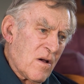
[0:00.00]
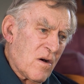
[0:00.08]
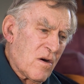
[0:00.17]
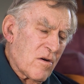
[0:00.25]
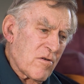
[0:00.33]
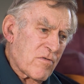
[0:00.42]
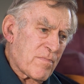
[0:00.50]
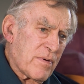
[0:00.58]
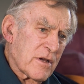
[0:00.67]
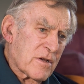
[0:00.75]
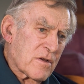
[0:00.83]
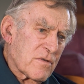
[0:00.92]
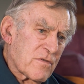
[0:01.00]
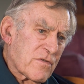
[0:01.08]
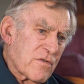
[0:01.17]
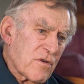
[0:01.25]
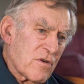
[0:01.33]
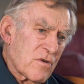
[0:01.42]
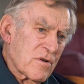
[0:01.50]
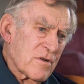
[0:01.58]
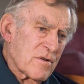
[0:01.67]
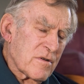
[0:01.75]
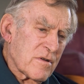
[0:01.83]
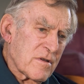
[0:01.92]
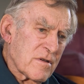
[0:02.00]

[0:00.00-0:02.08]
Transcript: Oh, he was big and strong, and